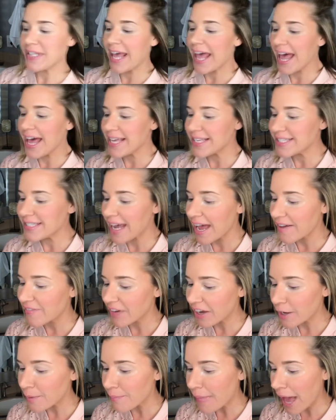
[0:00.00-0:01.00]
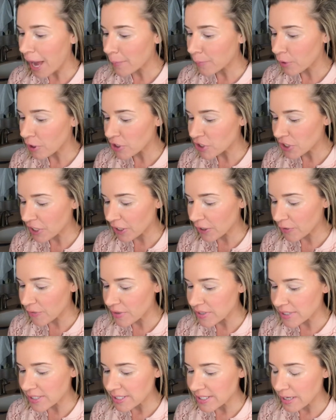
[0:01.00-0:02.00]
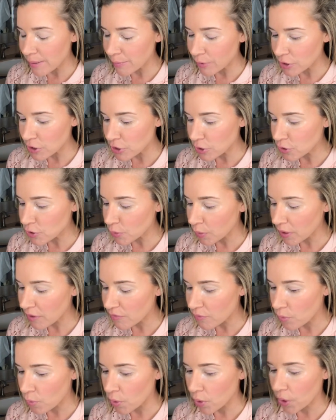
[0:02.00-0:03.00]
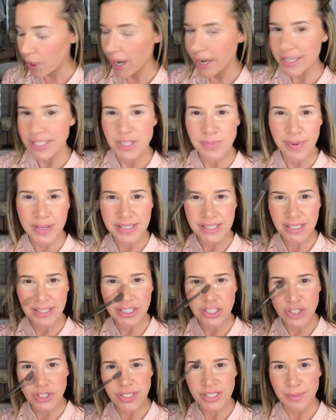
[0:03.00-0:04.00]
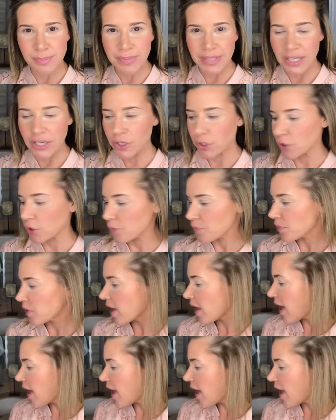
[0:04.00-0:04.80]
and I've got a MAC brush here. This is number 224, and it's basically just a blender.